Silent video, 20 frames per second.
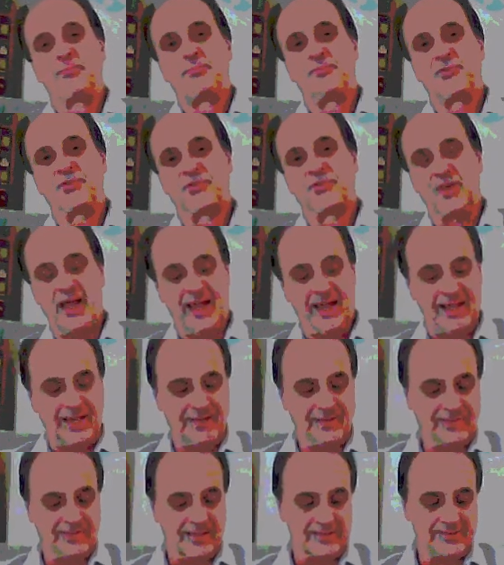
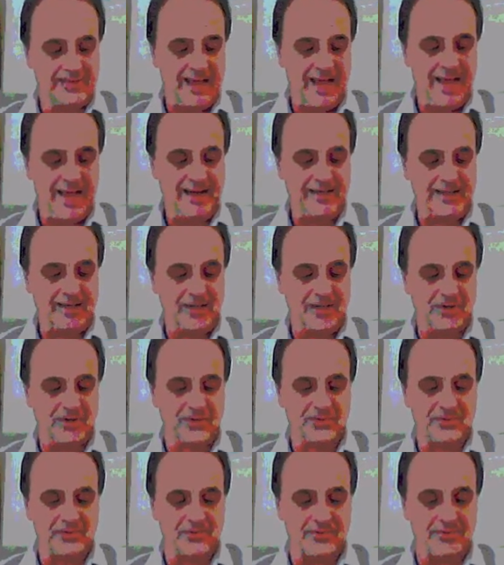saying that
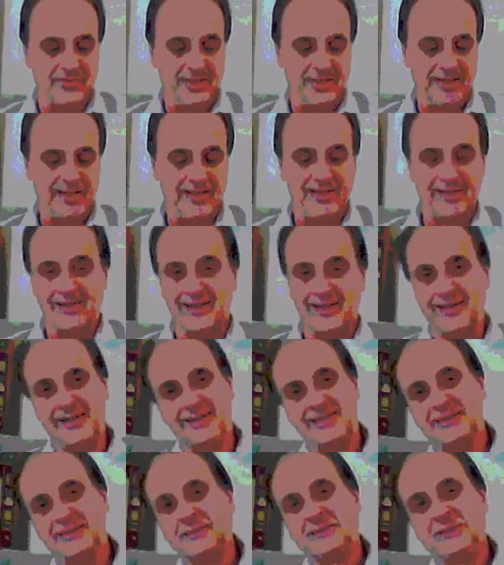is the
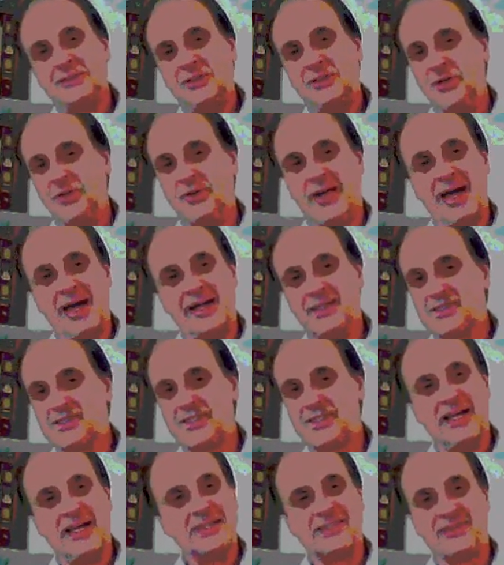United
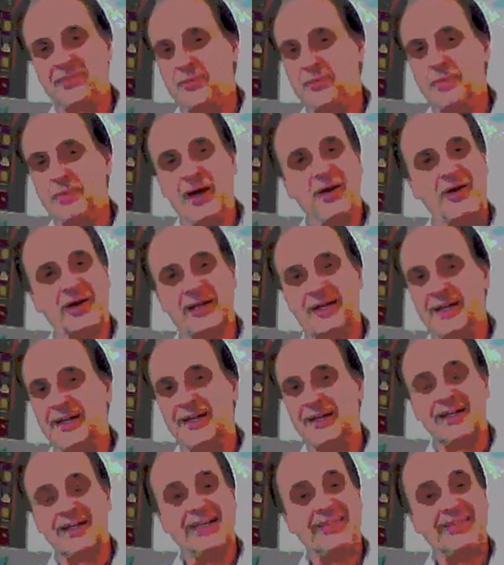States of America.